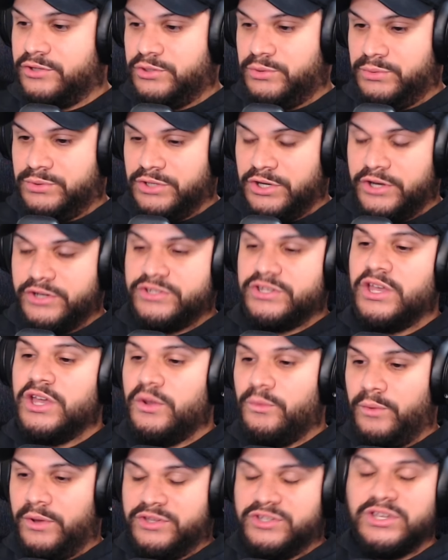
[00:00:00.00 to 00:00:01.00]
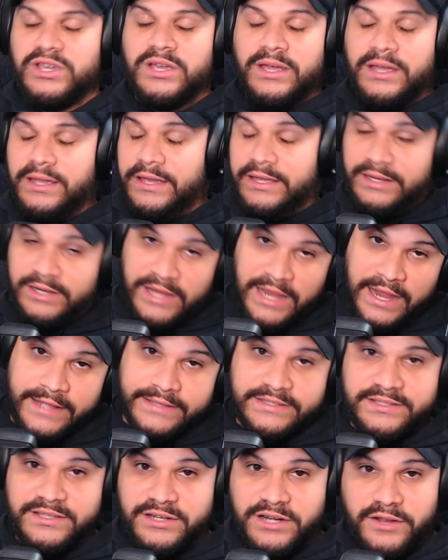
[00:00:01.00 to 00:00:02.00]
for 2 turns, which it
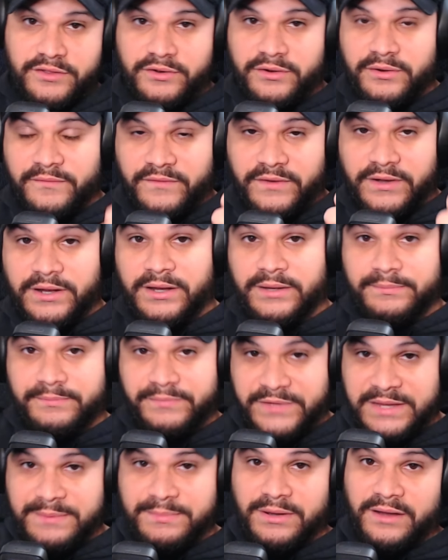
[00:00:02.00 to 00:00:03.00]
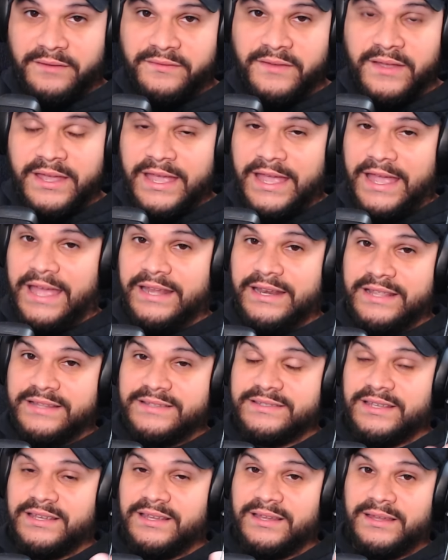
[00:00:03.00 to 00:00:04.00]
counts as another debuff, and
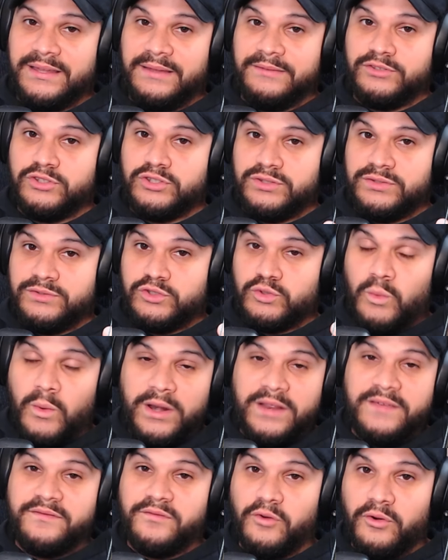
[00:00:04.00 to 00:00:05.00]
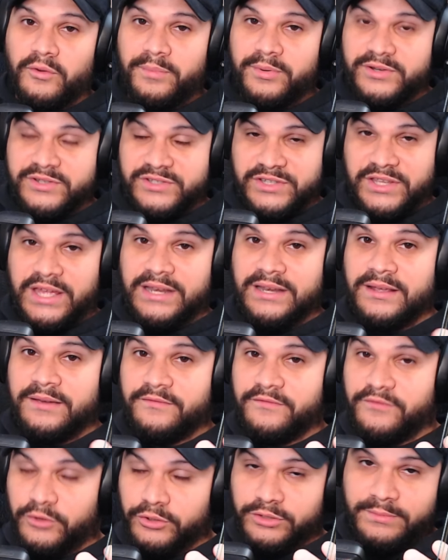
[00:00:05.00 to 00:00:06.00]
it's a 24%
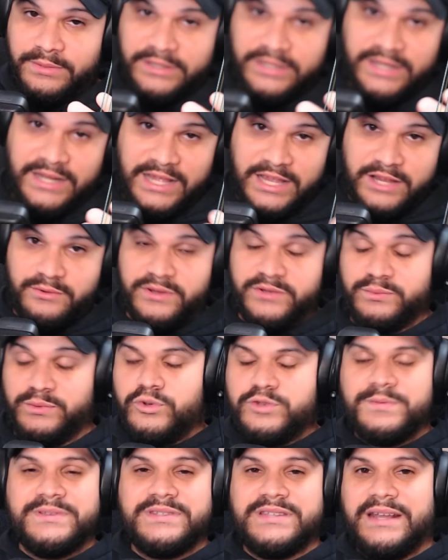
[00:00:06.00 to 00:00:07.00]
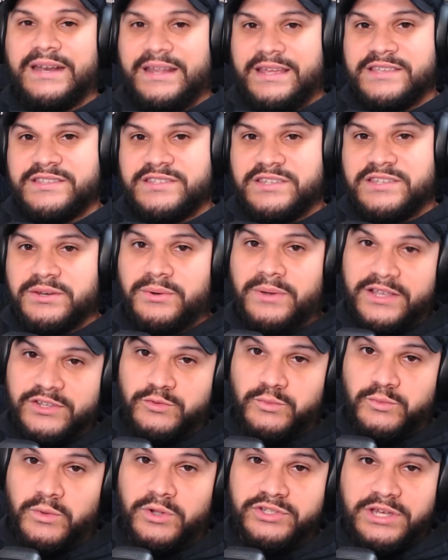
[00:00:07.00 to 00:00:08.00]
vulnerability increase, which means that at E0
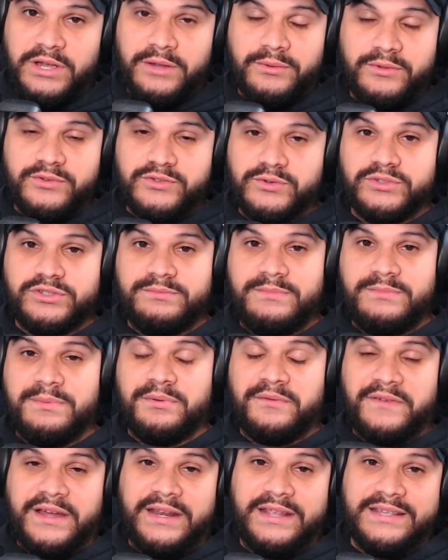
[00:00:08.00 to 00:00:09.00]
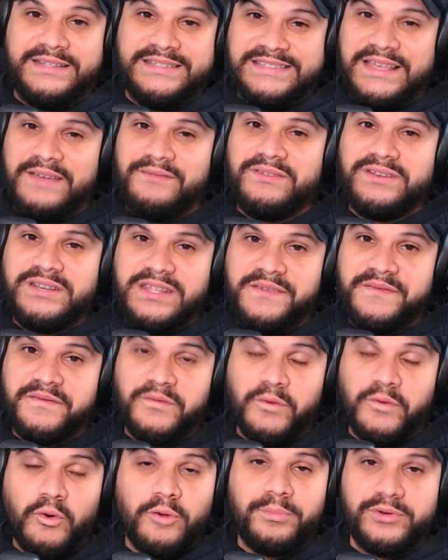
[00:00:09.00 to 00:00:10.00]
S1, Jiaoqiu is going to be providing
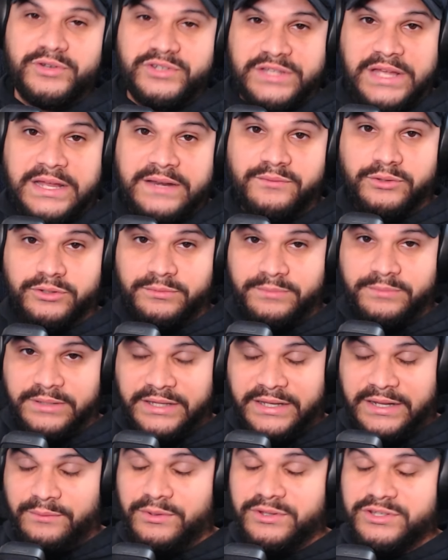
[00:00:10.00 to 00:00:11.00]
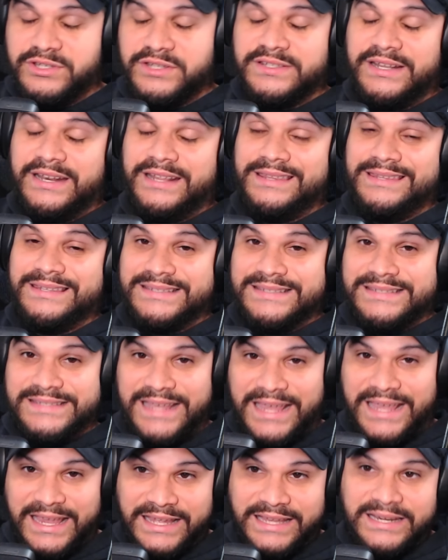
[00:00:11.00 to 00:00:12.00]
74% vulnerability, which is an
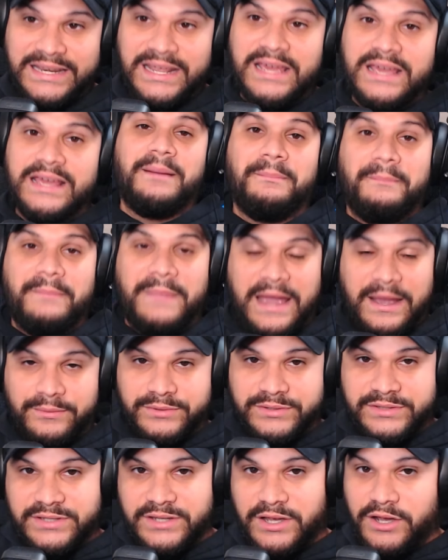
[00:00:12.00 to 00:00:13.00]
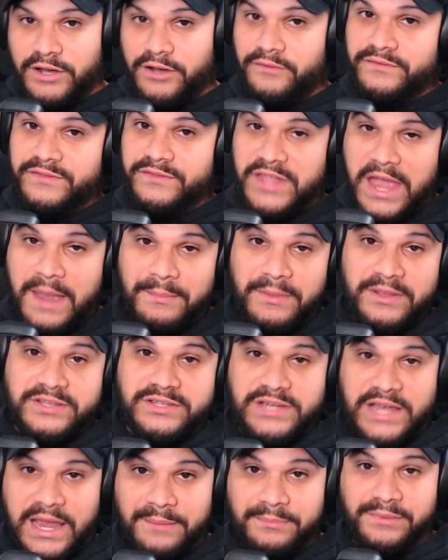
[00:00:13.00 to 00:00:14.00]
insane amount of
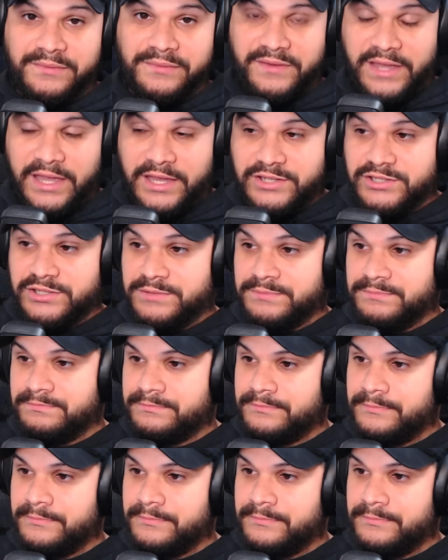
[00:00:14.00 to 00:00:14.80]
damage amplification.